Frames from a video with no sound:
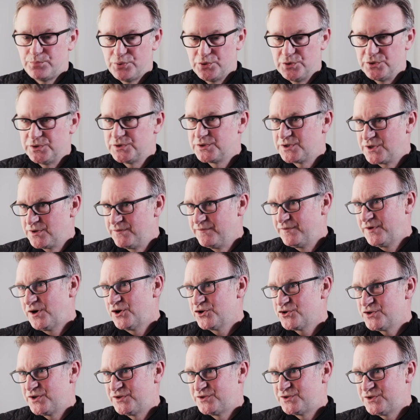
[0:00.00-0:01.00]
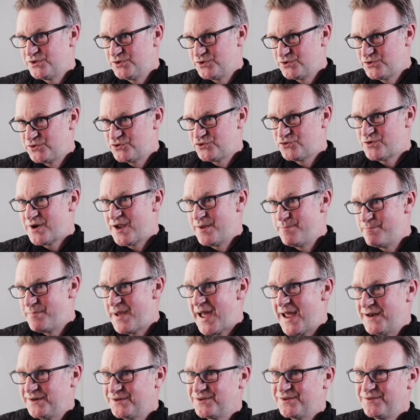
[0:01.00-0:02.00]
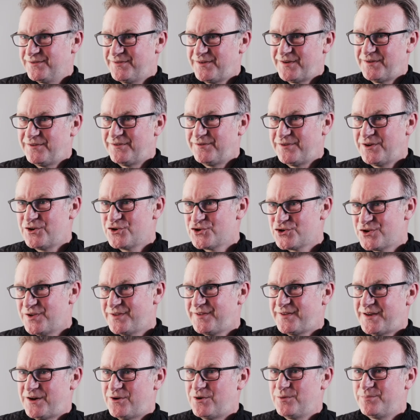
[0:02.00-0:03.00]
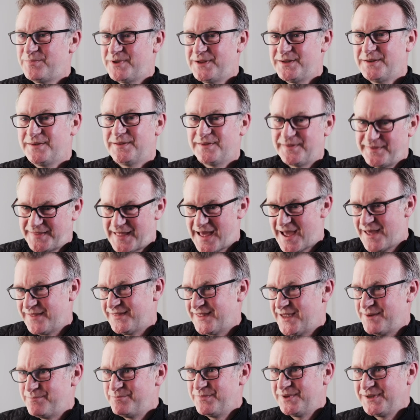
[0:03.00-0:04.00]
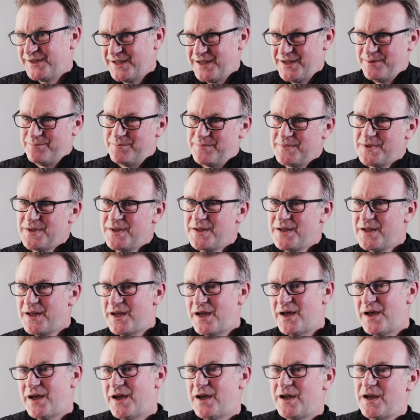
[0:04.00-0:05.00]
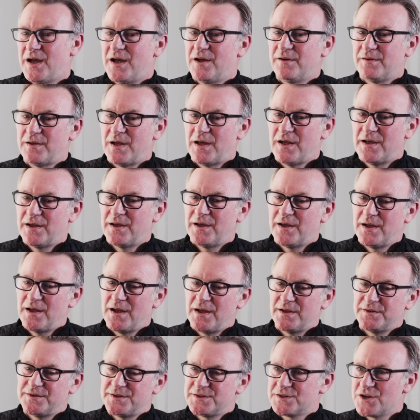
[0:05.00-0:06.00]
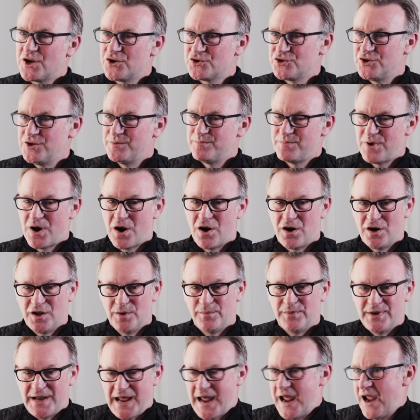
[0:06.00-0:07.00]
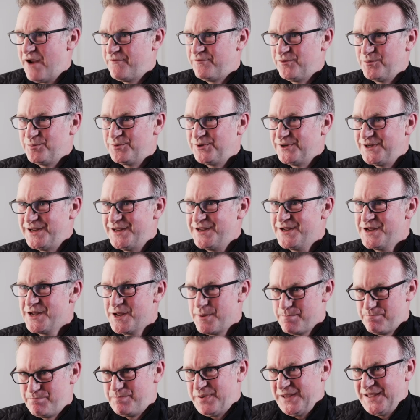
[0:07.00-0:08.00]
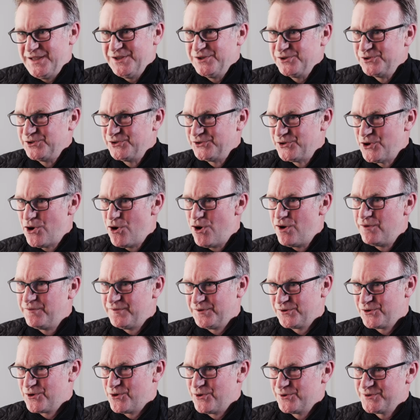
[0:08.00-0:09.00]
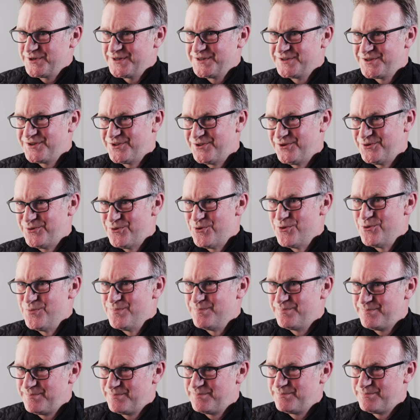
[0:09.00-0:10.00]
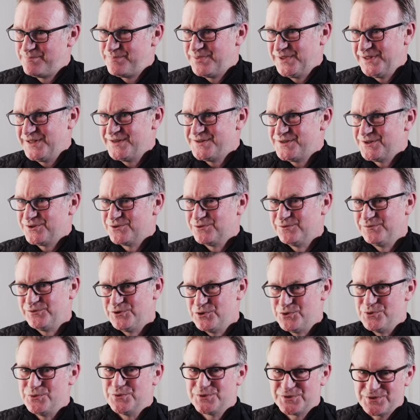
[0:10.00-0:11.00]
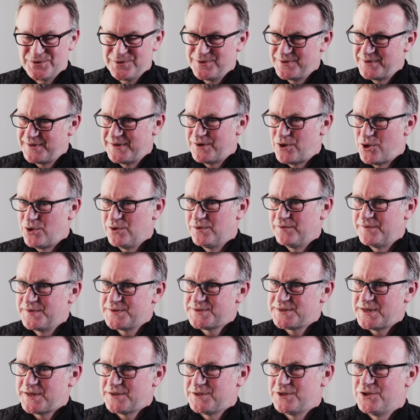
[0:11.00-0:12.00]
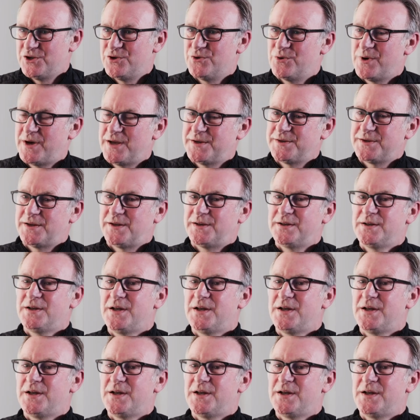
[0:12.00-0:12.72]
to try and ban conversion therapy. That then became a discussion in Parliament. Everybody peeled off according to their own political views, so that all of a sudden you had